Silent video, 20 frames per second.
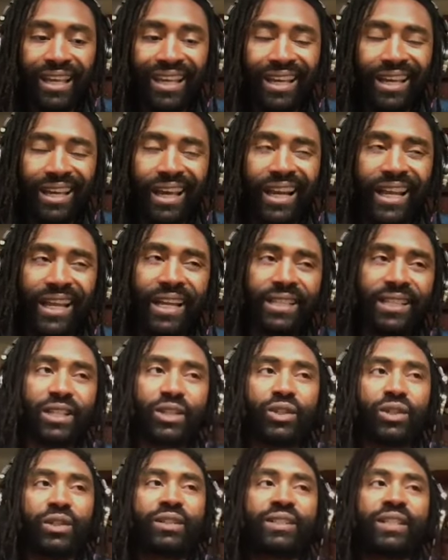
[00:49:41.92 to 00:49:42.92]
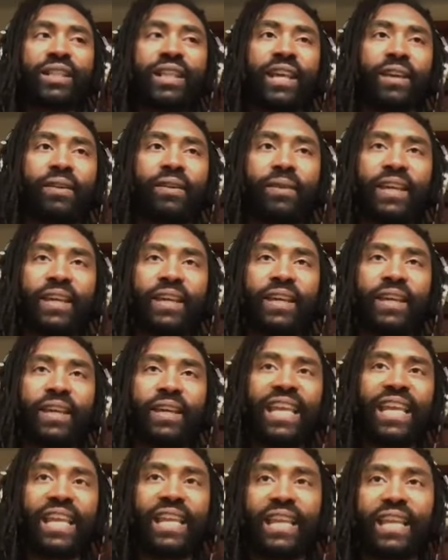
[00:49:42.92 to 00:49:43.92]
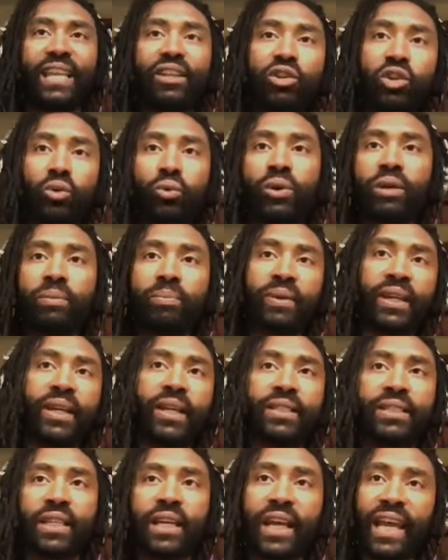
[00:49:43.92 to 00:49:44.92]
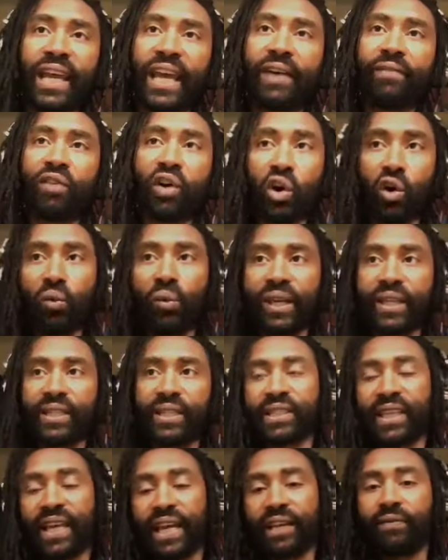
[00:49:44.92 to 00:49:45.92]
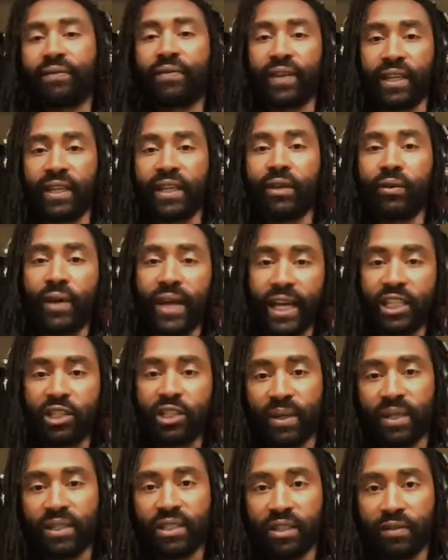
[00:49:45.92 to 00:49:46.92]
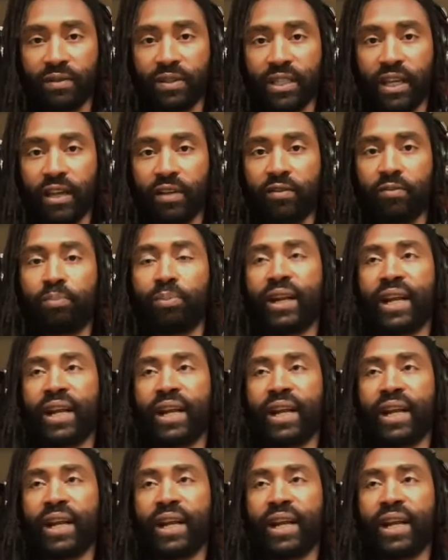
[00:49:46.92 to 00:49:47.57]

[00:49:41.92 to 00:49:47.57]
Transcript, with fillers: And I guess I shouldn't say like getting into it because I have always liked video aspects of stuff, but